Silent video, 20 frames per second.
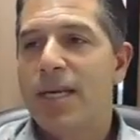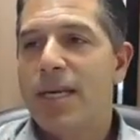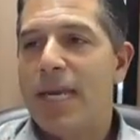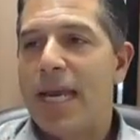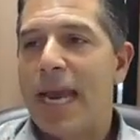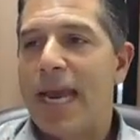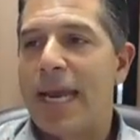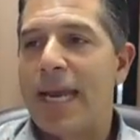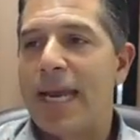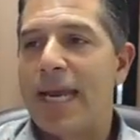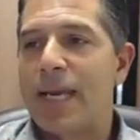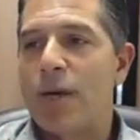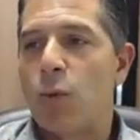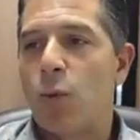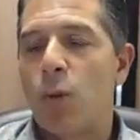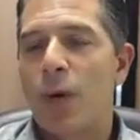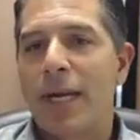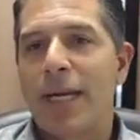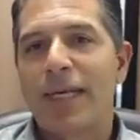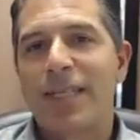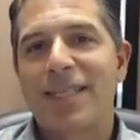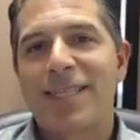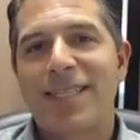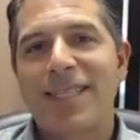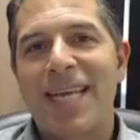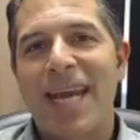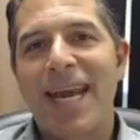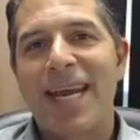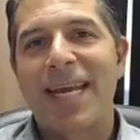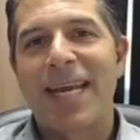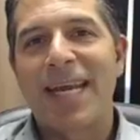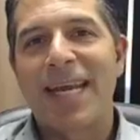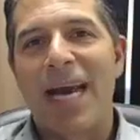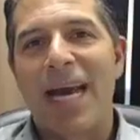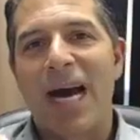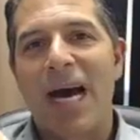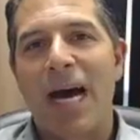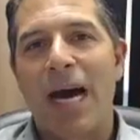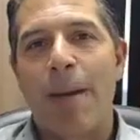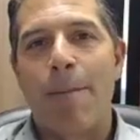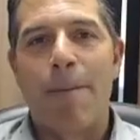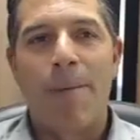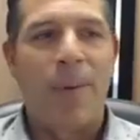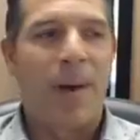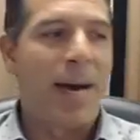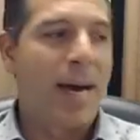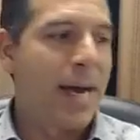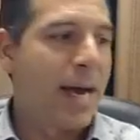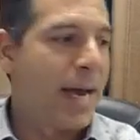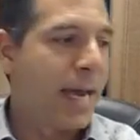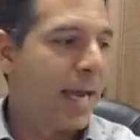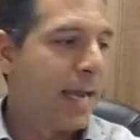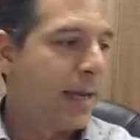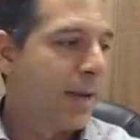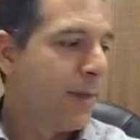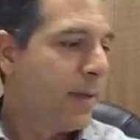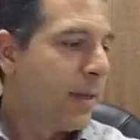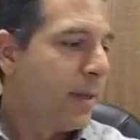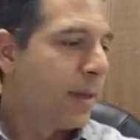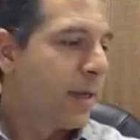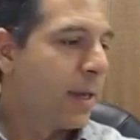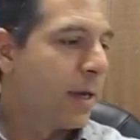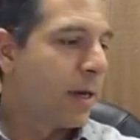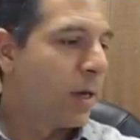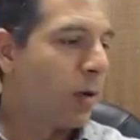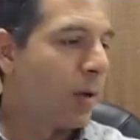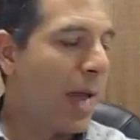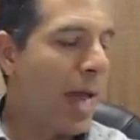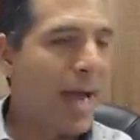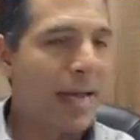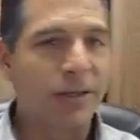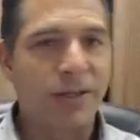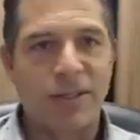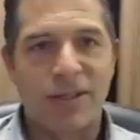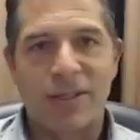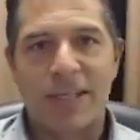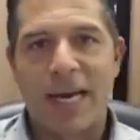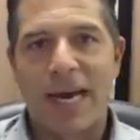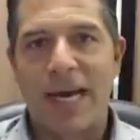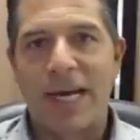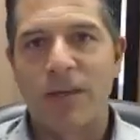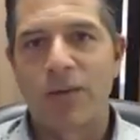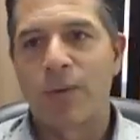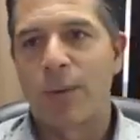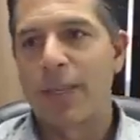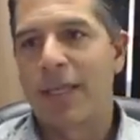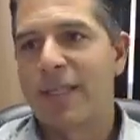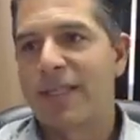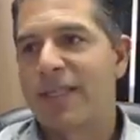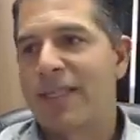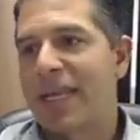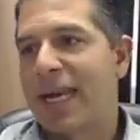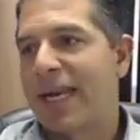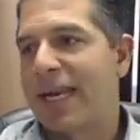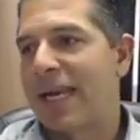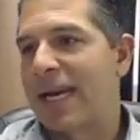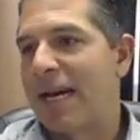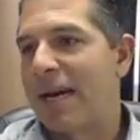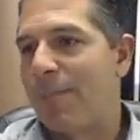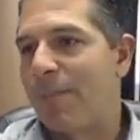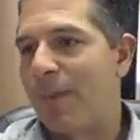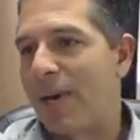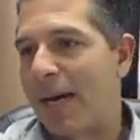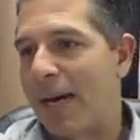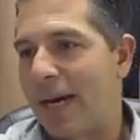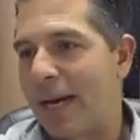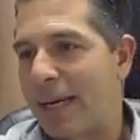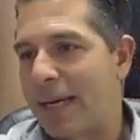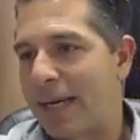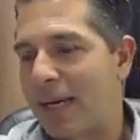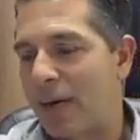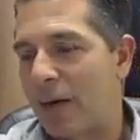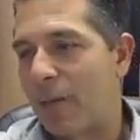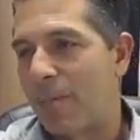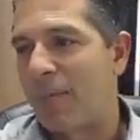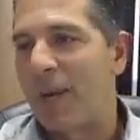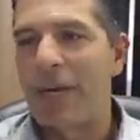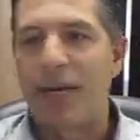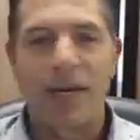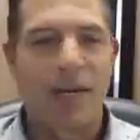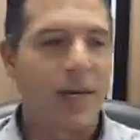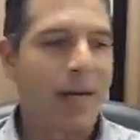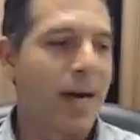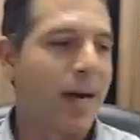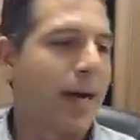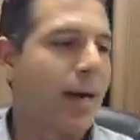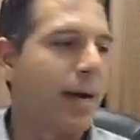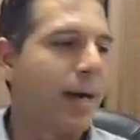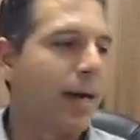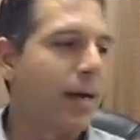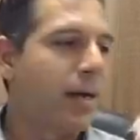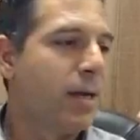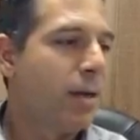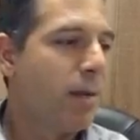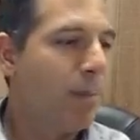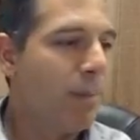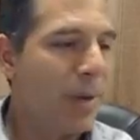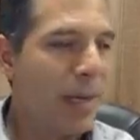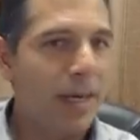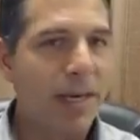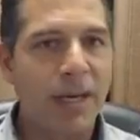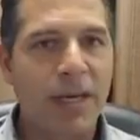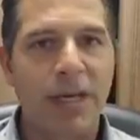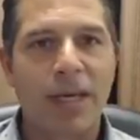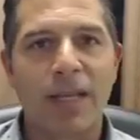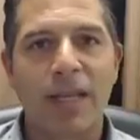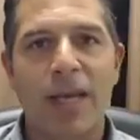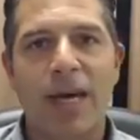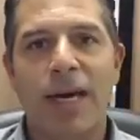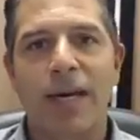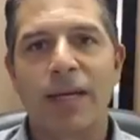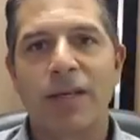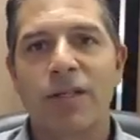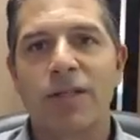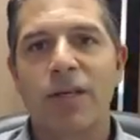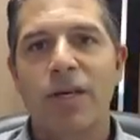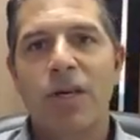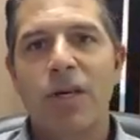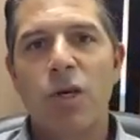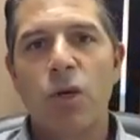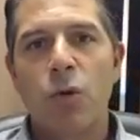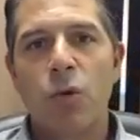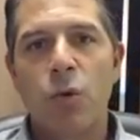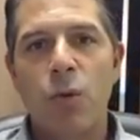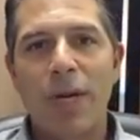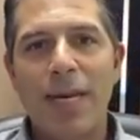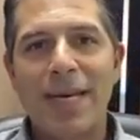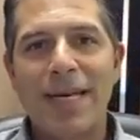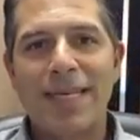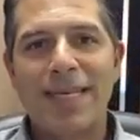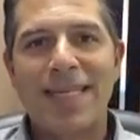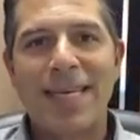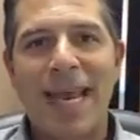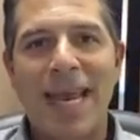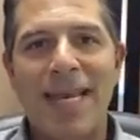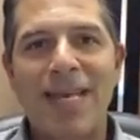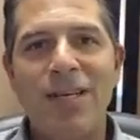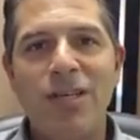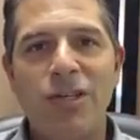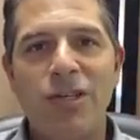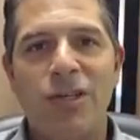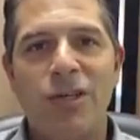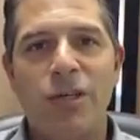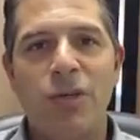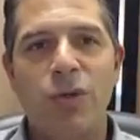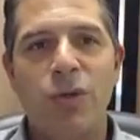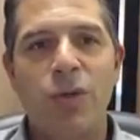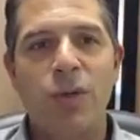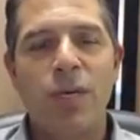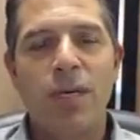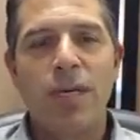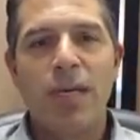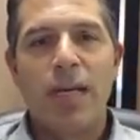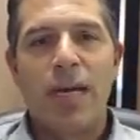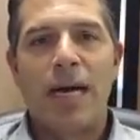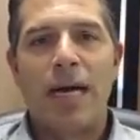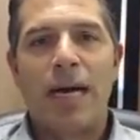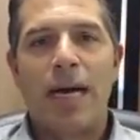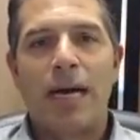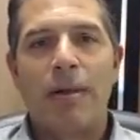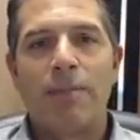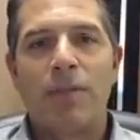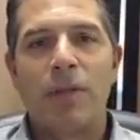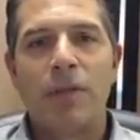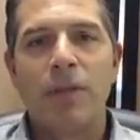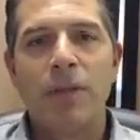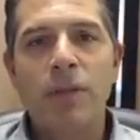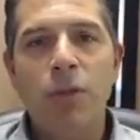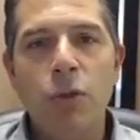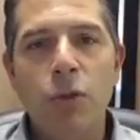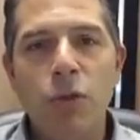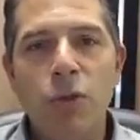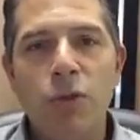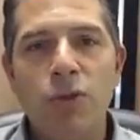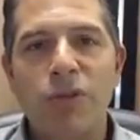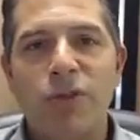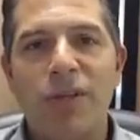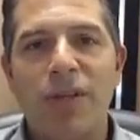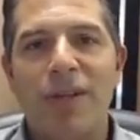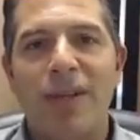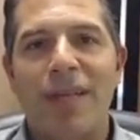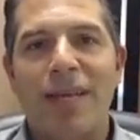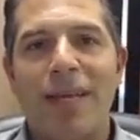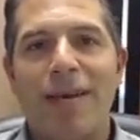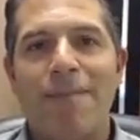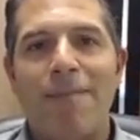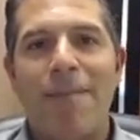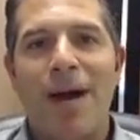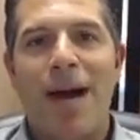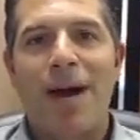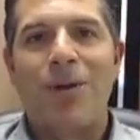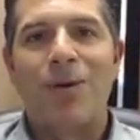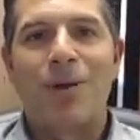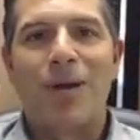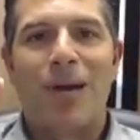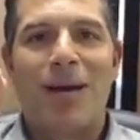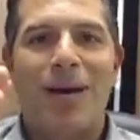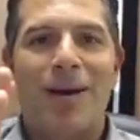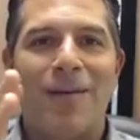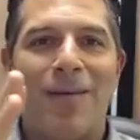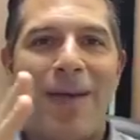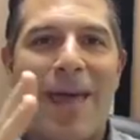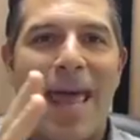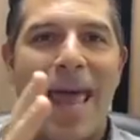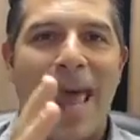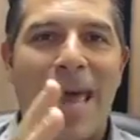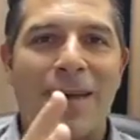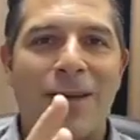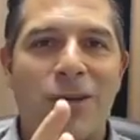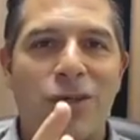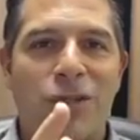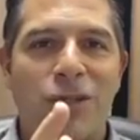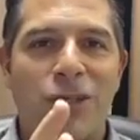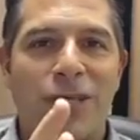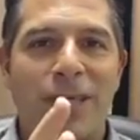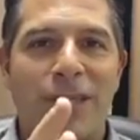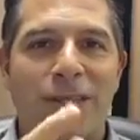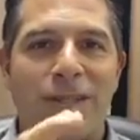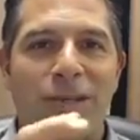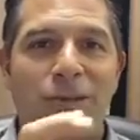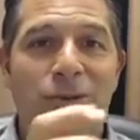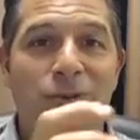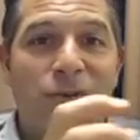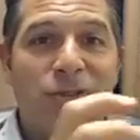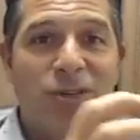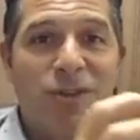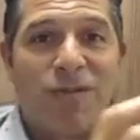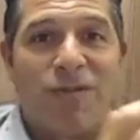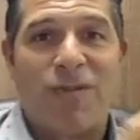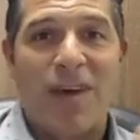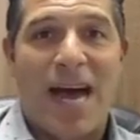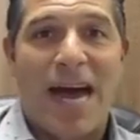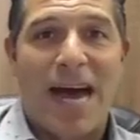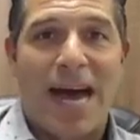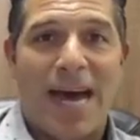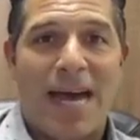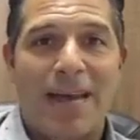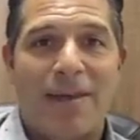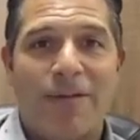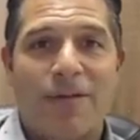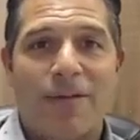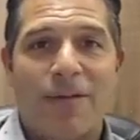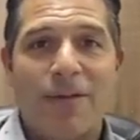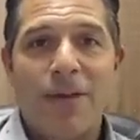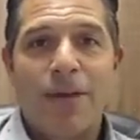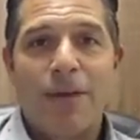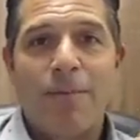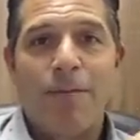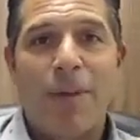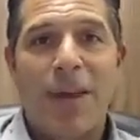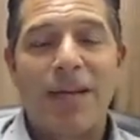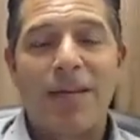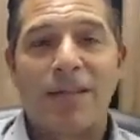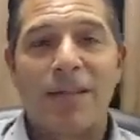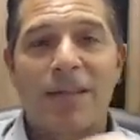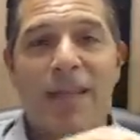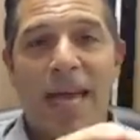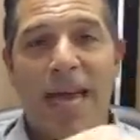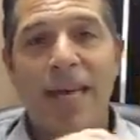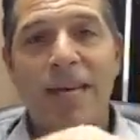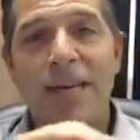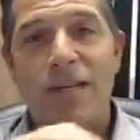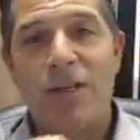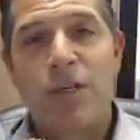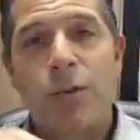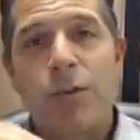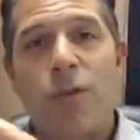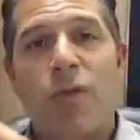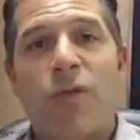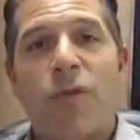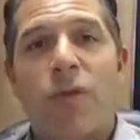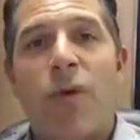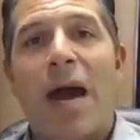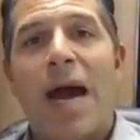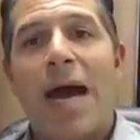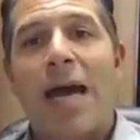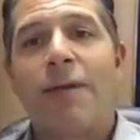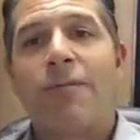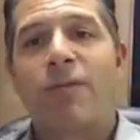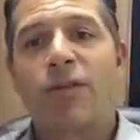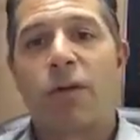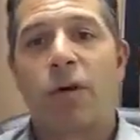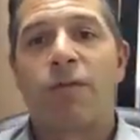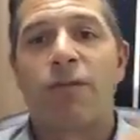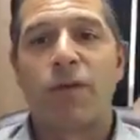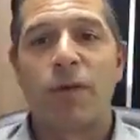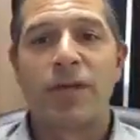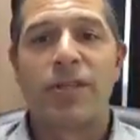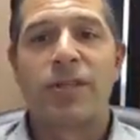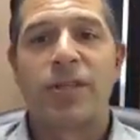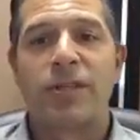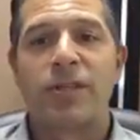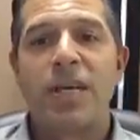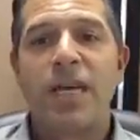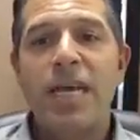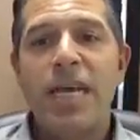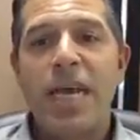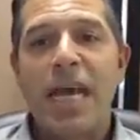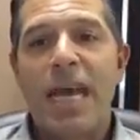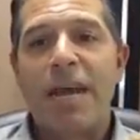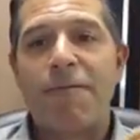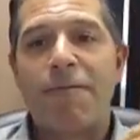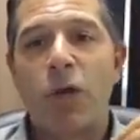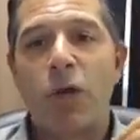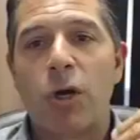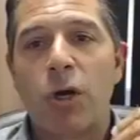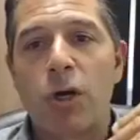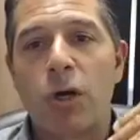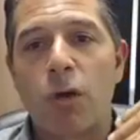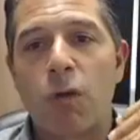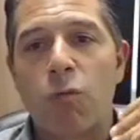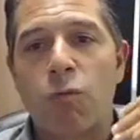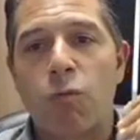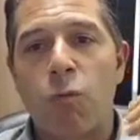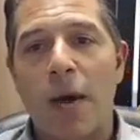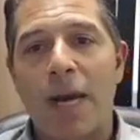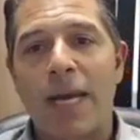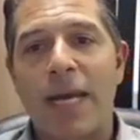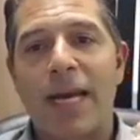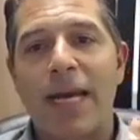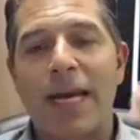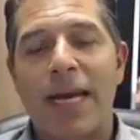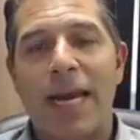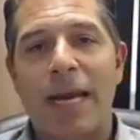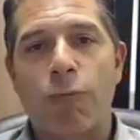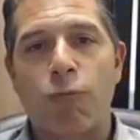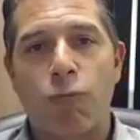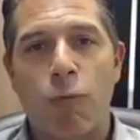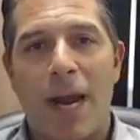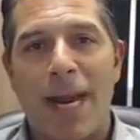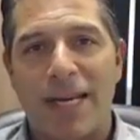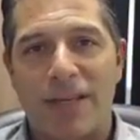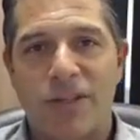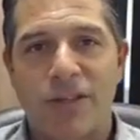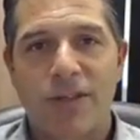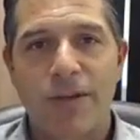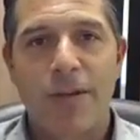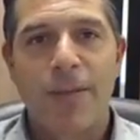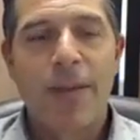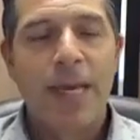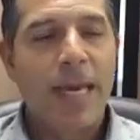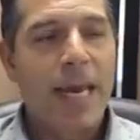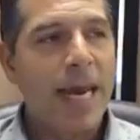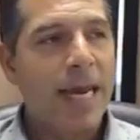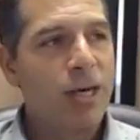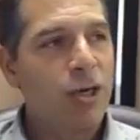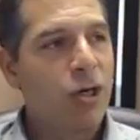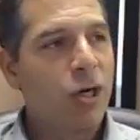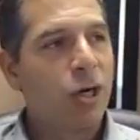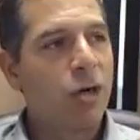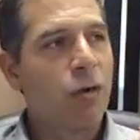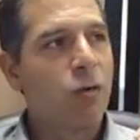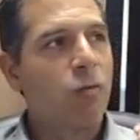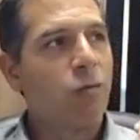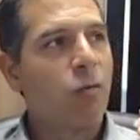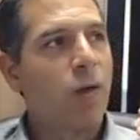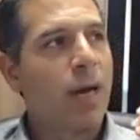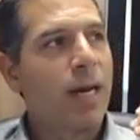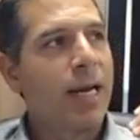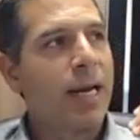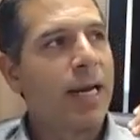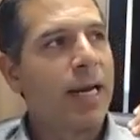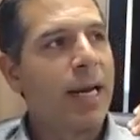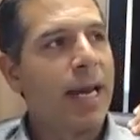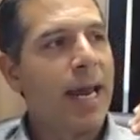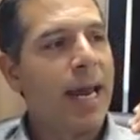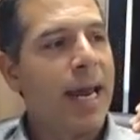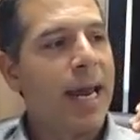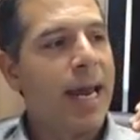And when it's taken up by, exercise, when it's taken up by, beating your heart, beating your lungs, we tend to lose the amount of energy to survive than to thrive. So, for instance, if you're running a race and you're running